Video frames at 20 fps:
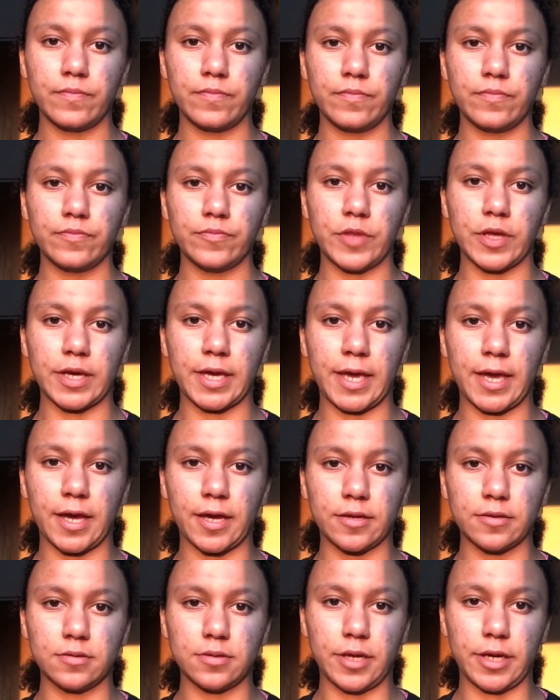They can't
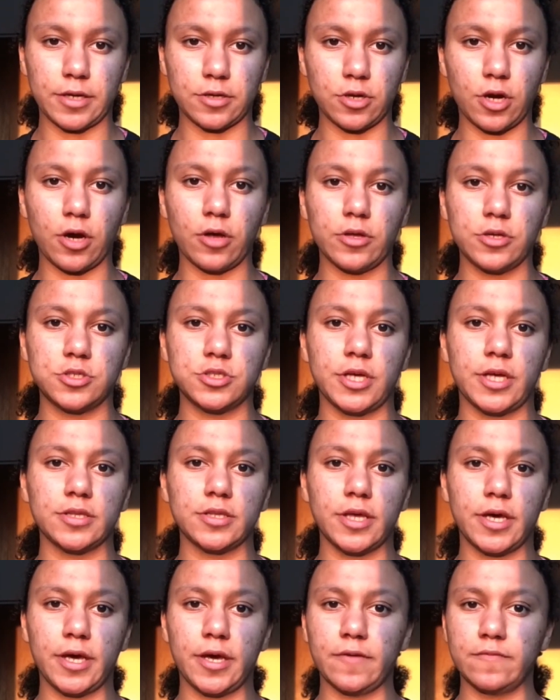acknowledge that they
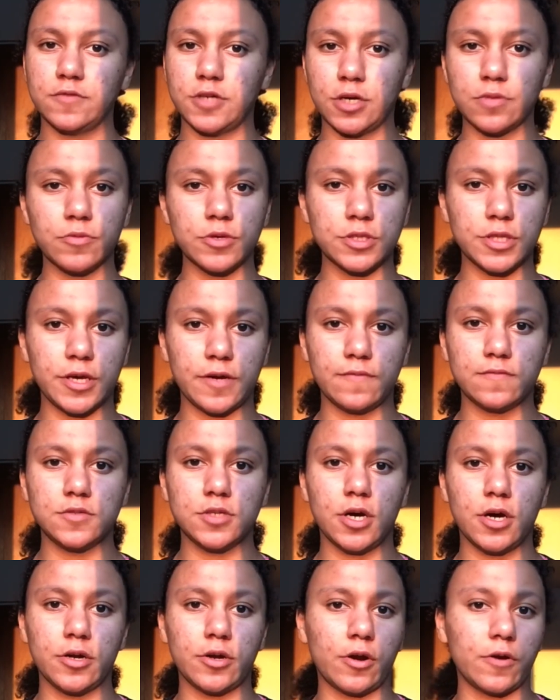have done what they have
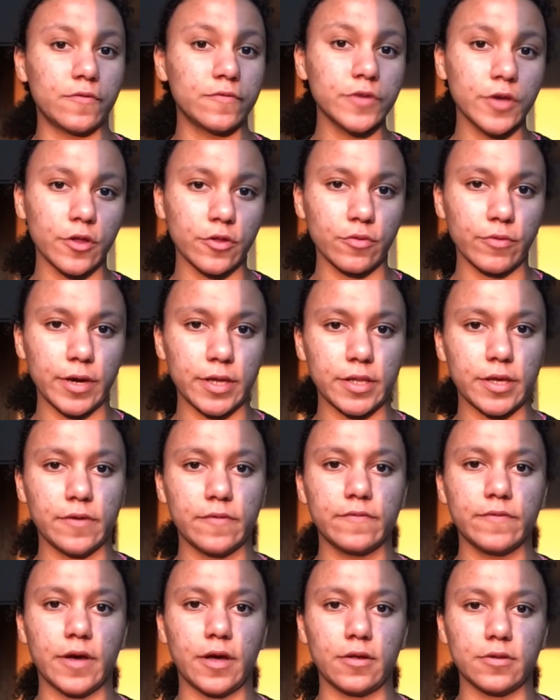done or feel the way they've
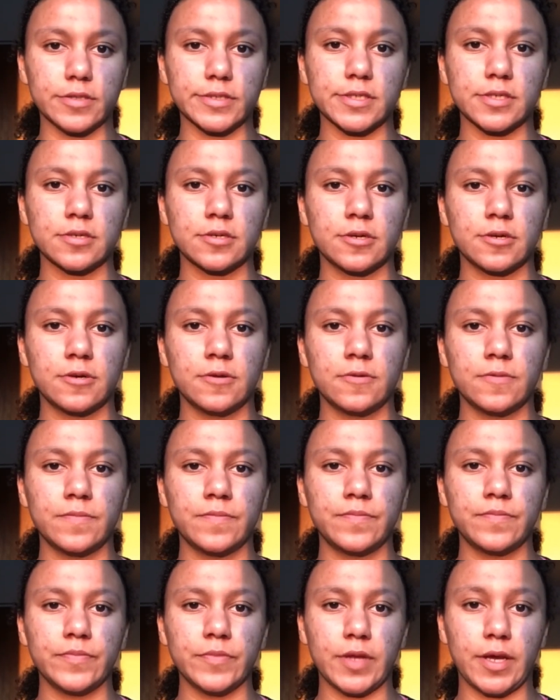felt
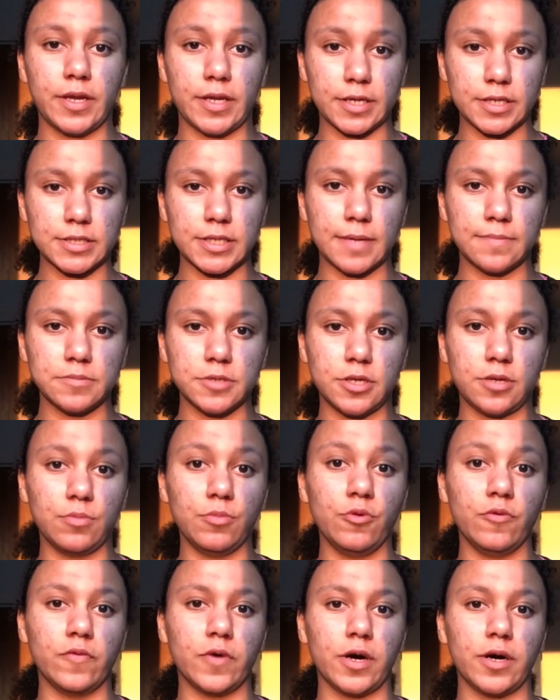and accept it and move
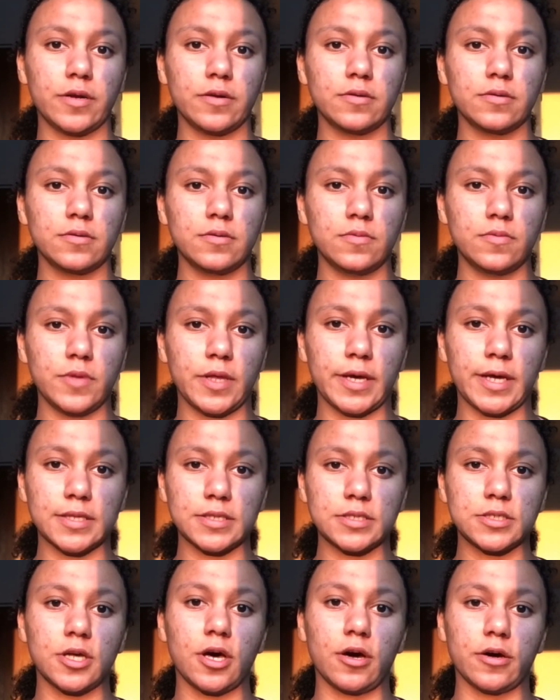on. They get
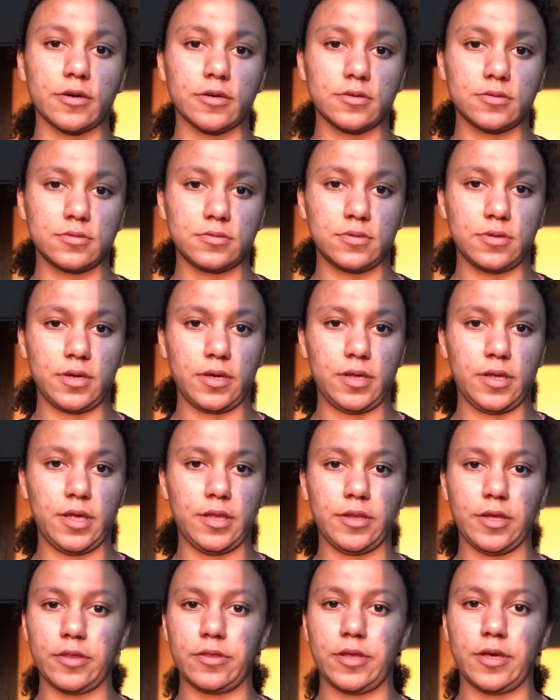stuck, and they
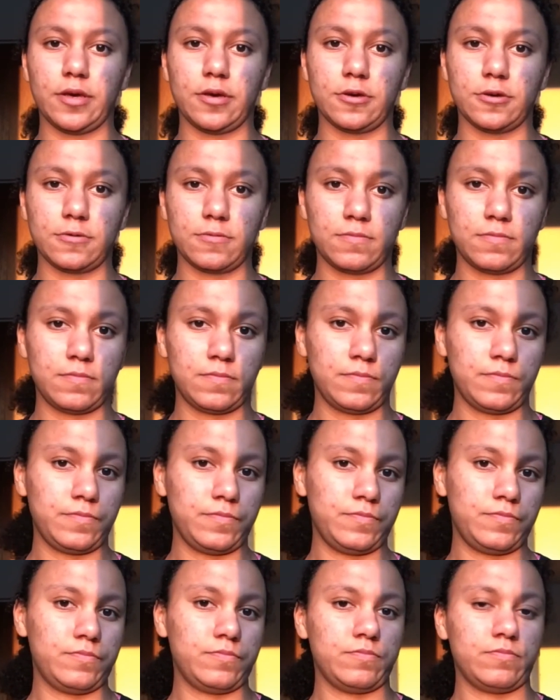think,
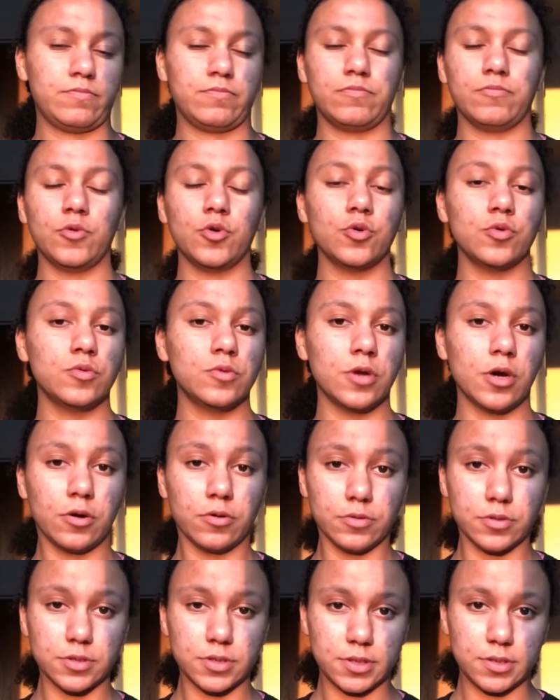who
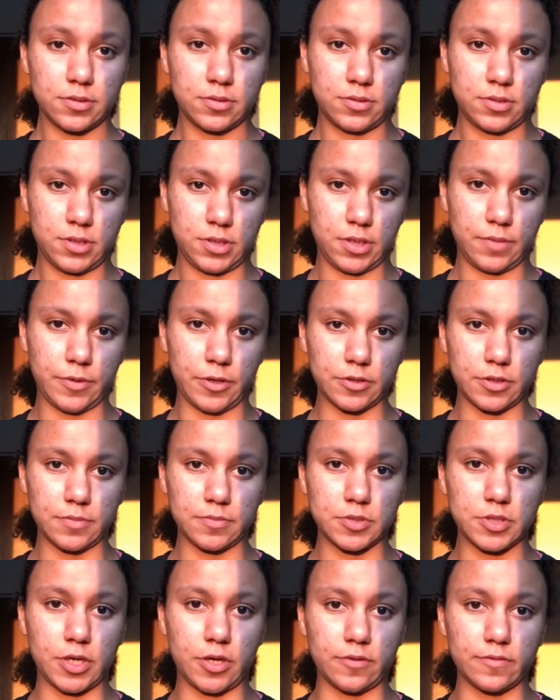knows about
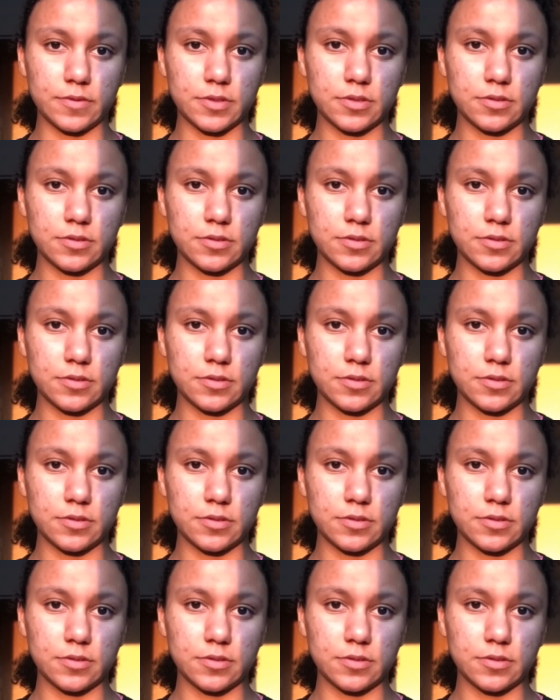themselves?